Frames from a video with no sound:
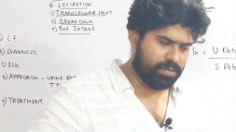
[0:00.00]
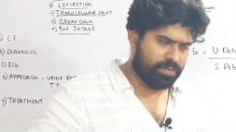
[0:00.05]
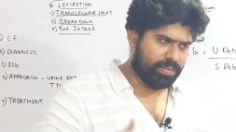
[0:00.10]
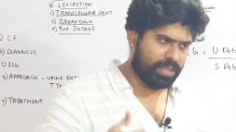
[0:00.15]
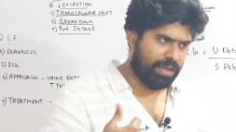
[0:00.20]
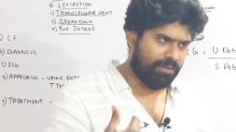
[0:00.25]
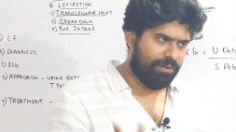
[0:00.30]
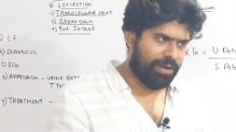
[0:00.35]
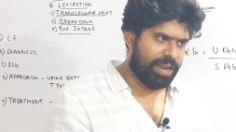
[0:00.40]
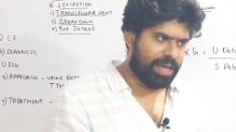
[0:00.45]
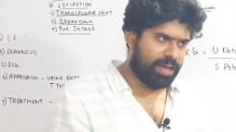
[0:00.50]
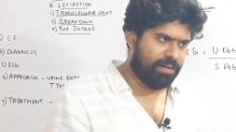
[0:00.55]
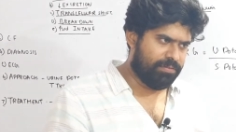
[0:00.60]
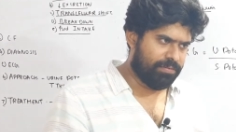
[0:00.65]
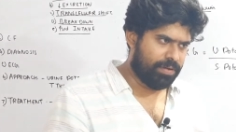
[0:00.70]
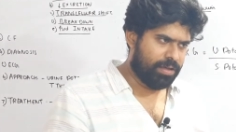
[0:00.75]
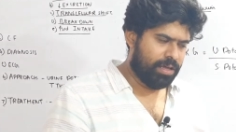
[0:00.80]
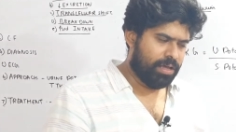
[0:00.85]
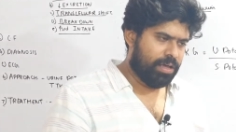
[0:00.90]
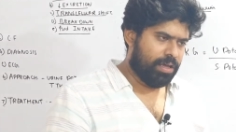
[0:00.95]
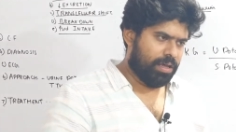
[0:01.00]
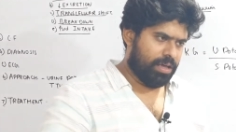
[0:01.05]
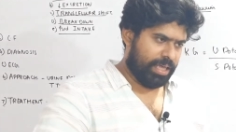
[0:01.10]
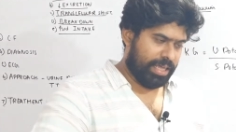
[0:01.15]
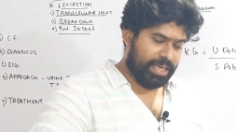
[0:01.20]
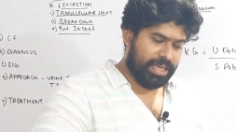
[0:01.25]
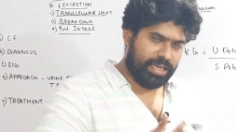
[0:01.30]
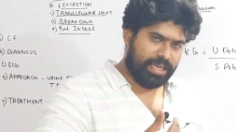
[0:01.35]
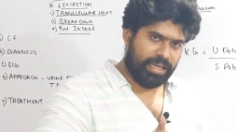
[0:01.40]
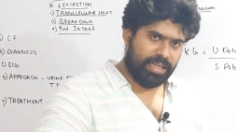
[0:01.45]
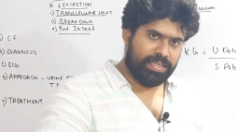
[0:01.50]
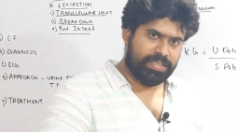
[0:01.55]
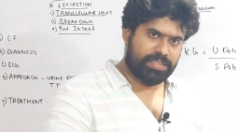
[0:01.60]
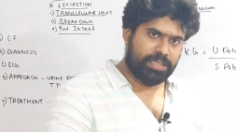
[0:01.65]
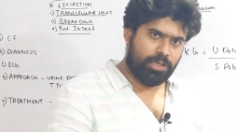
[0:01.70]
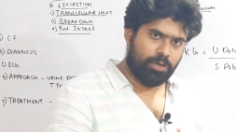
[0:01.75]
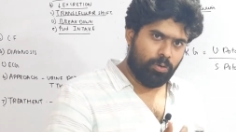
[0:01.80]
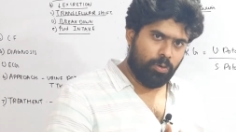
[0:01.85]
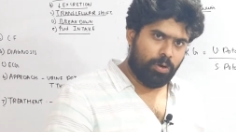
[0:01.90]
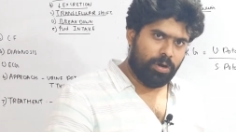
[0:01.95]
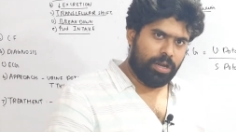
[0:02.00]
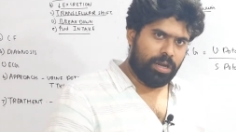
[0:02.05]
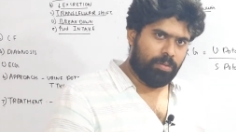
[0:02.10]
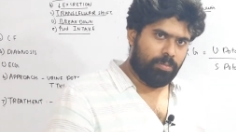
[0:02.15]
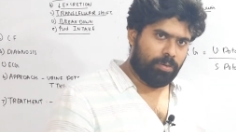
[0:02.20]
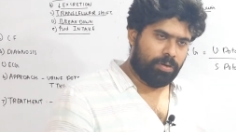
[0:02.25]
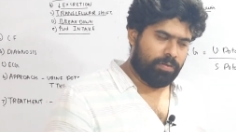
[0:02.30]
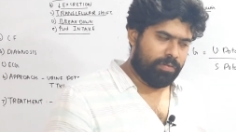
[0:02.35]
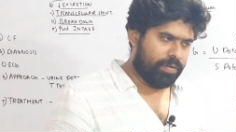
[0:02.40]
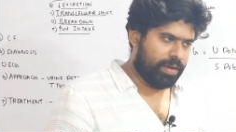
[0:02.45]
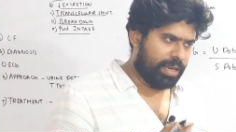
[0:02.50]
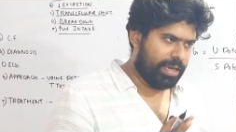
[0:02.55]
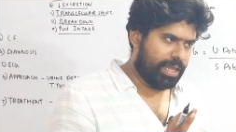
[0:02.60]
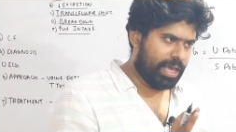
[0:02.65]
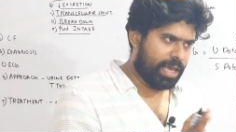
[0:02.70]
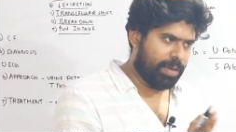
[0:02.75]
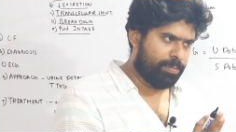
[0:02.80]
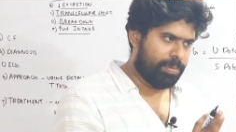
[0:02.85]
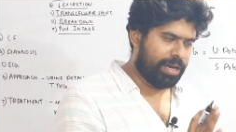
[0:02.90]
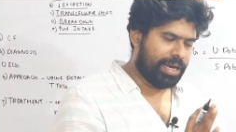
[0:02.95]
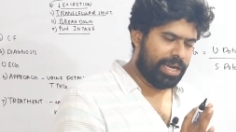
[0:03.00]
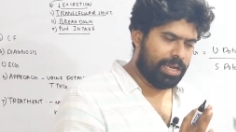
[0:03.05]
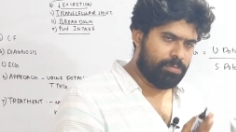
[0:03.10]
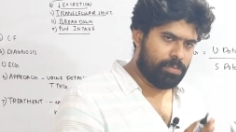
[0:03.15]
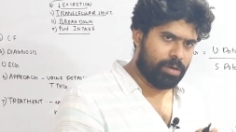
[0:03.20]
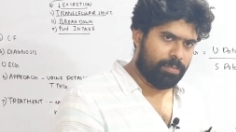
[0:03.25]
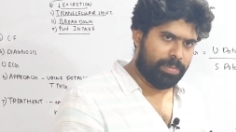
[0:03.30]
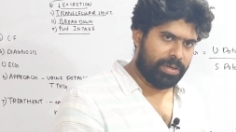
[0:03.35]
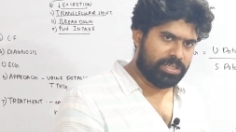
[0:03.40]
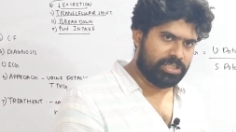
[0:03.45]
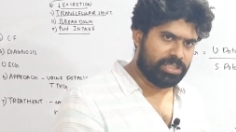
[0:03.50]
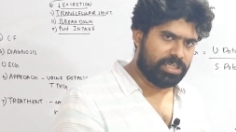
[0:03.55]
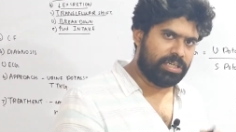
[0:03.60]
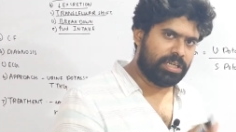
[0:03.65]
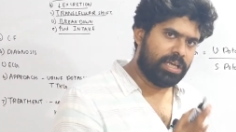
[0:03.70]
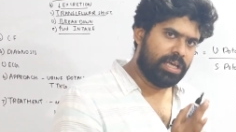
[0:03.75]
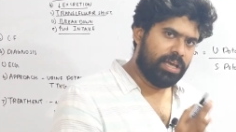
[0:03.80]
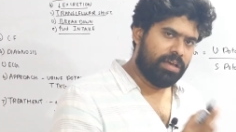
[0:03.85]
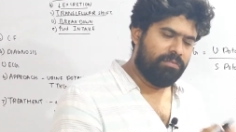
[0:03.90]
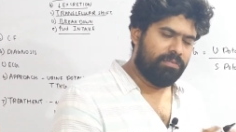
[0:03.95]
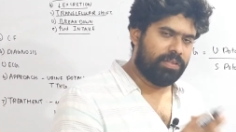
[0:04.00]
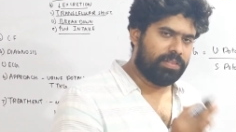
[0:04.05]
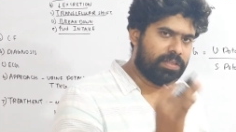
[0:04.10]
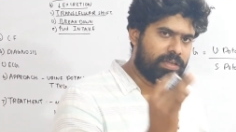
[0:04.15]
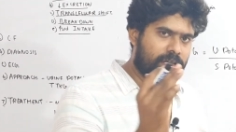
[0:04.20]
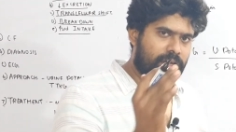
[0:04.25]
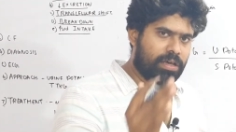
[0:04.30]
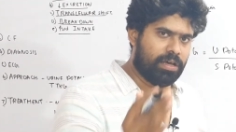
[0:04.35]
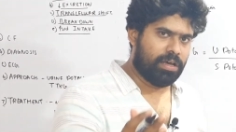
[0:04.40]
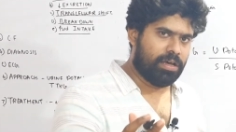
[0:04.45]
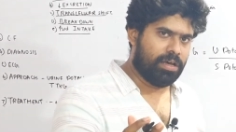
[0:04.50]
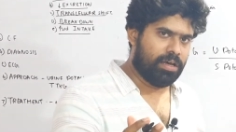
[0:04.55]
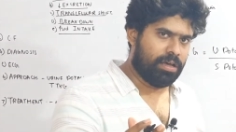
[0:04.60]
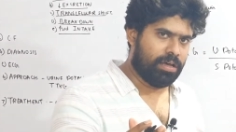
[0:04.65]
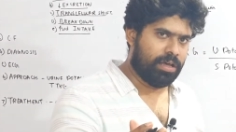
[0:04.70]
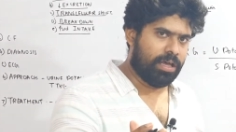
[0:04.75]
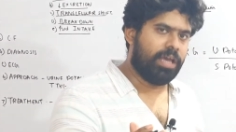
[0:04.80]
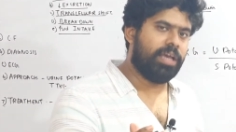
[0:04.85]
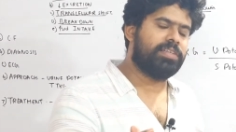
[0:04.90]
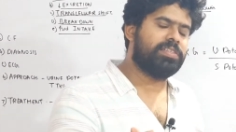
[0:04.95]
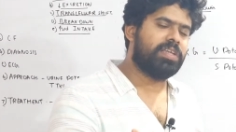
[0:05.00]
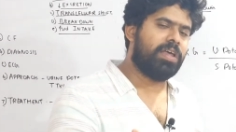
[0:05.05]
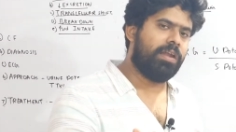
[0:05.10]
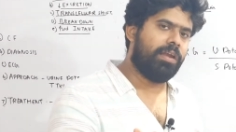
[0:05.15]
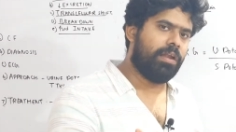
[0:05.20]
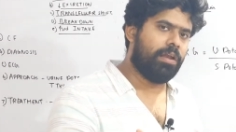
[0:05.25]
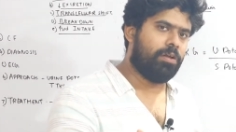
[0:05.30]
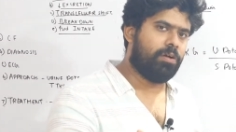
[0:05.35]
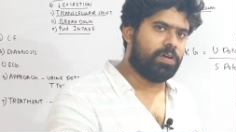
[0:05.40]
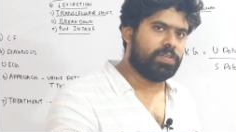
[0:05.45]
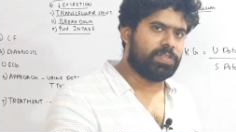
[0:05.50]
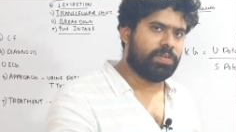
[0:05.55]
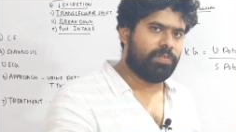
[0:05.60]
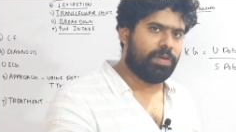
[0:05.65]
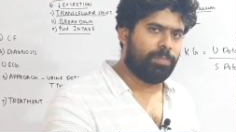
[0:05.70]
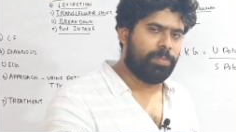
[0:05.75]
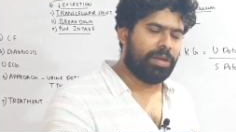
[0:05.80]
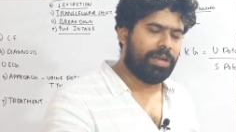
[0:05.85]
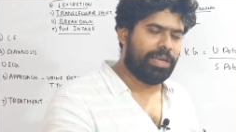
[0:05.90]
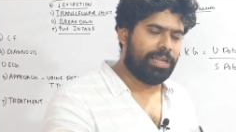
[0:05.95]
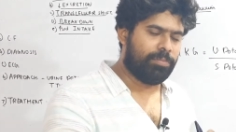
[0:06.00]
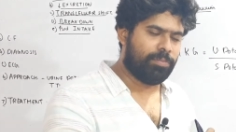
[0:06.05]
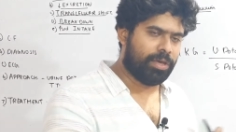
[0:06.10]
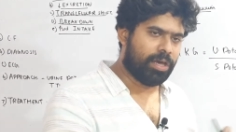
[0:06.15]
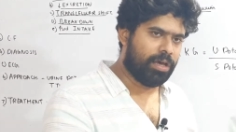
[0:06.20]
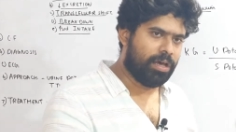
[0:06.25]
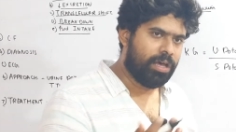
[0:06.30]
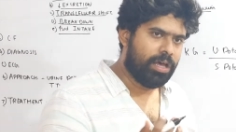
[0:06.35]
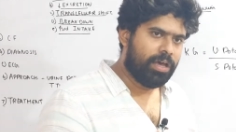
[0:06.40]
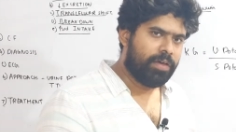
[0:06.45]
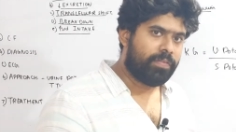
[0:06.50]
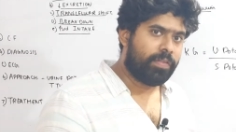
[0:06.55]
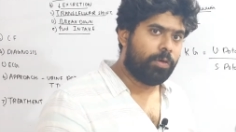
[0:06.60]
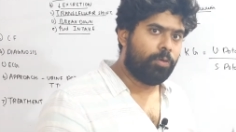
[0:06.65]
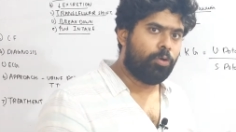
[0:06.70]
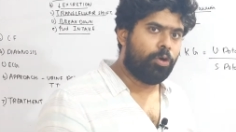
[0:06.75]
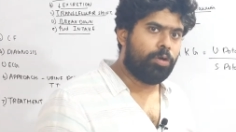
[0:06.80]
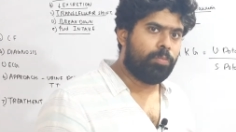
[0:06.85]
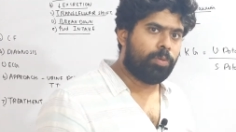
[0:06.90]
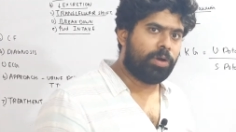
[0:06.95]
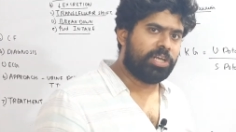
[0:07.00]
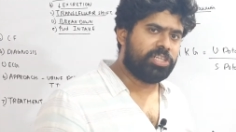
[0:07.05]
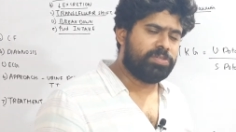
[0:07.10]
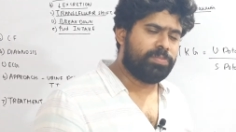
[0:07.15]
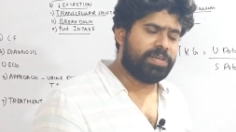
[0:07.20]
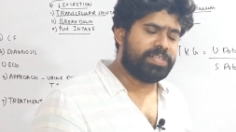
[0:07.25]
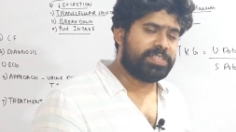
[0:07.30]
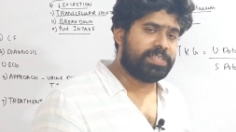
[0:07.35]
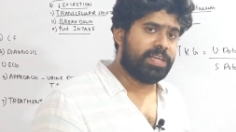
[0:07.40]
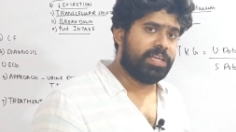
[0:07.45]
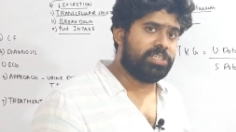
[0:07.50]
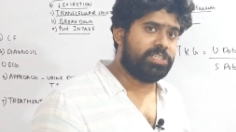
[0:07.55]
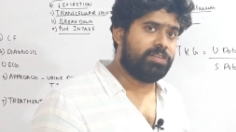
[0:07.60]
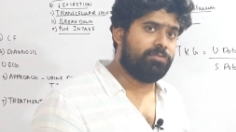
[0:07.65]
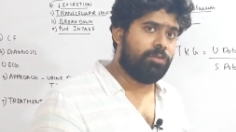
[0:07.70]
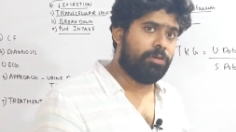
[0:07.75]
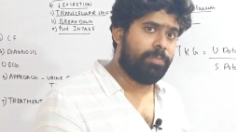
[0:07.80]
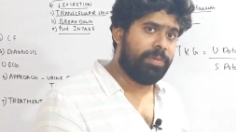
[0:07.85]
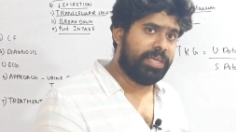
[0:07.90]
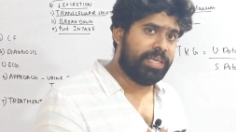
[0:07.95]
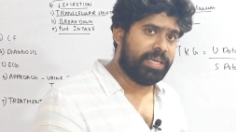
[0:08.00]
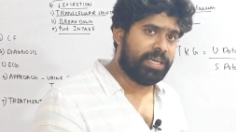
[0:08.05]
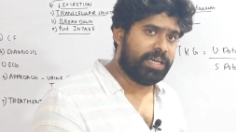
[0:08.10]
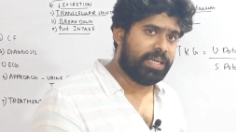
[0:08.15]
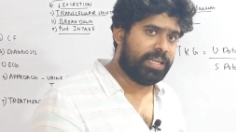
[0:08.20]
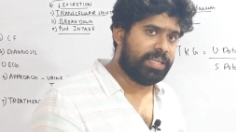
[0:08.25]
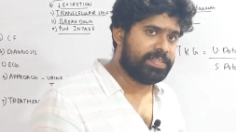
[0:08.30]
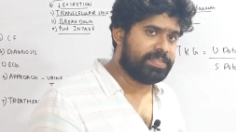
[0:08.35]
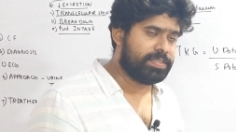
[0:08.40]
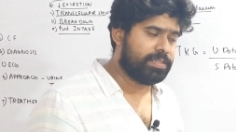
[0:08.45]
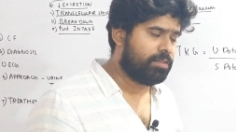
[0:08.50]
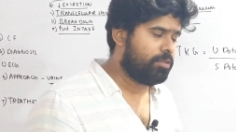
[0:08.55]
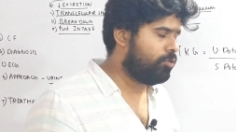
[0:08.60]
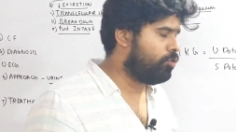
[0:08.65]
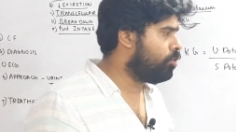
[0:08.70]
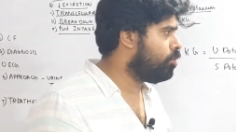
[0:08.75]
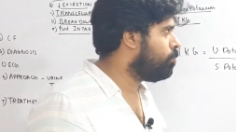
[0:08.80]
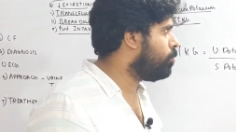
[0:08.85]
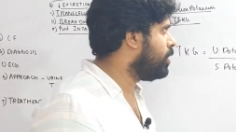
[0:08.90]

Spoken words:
they will have increased urinary, when any hyperkalemia patient with the extra renal cause of hyperkalemia, the urine potassium excretion will be increased. The urine